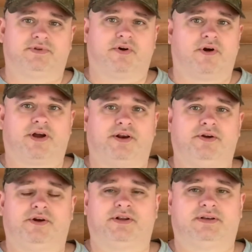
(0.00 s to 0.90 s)
dark and you
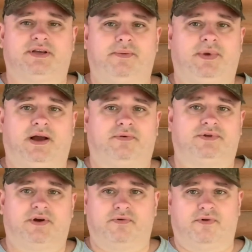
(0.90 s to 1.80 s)
couldn't see me. I was
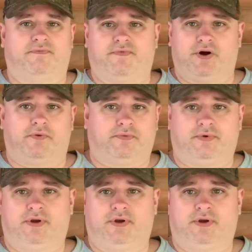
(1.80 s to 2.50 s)
holding a phone